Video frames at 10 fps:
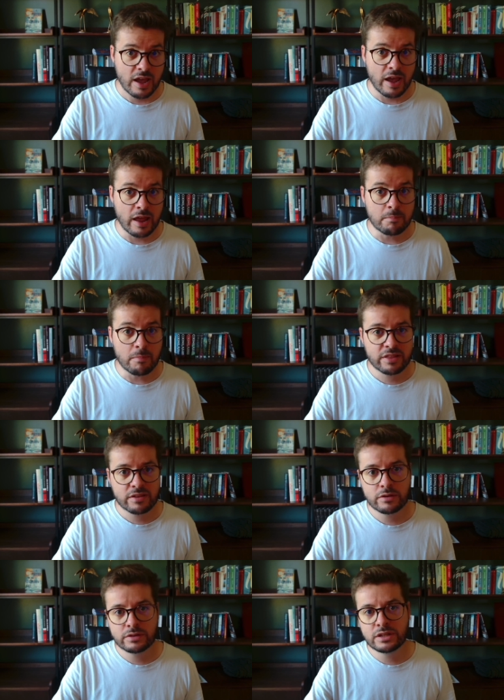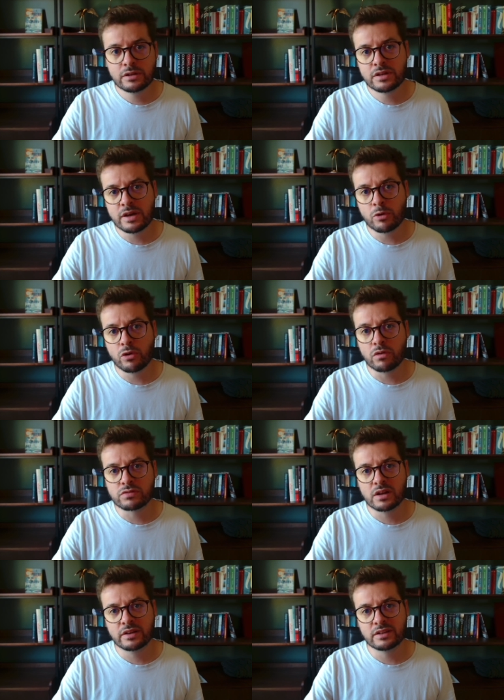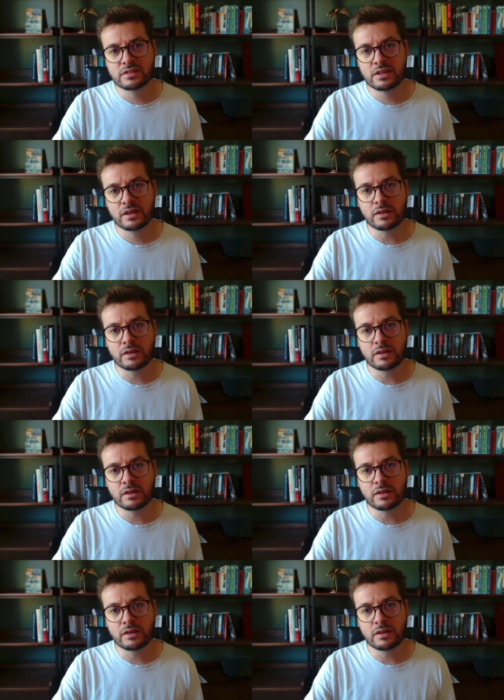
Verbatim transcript: and Matthew did a demo of sliding sync